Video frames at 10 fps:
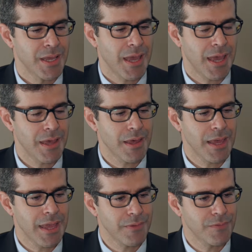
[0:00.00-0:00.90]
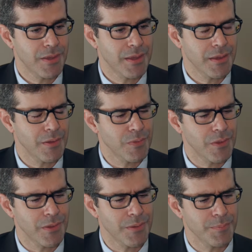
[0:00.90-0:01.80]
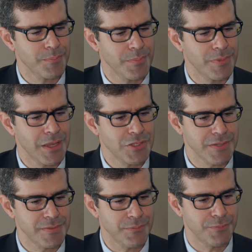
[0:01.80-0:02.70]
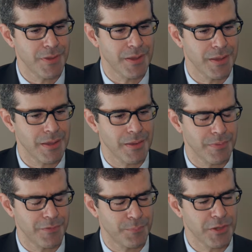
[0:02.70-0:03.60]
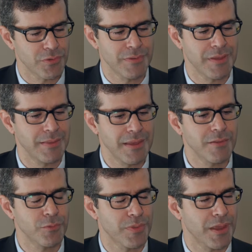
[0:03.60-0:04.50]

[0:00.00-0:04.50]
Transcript: The digestive, this specialty deals with